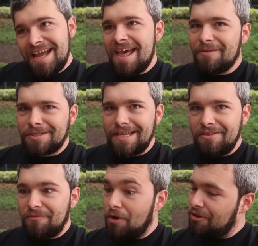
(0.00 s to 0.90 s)
And there's
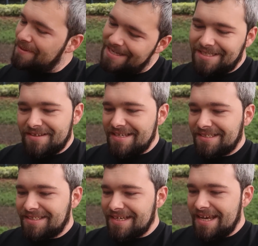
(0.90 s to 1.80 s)
another Vullaby, so that's
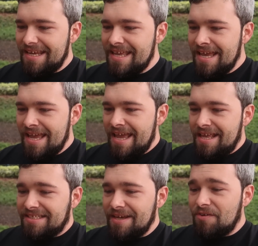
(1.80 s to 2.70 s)
exciting.
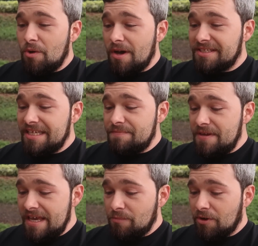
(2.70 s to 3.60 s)
701
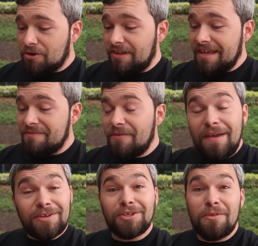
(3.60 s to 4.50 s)
CP and we're currently at
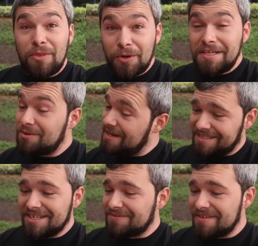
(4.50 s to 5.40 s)
532
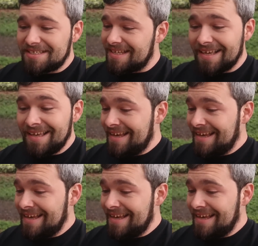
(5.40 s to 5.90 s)
XLs for this thing.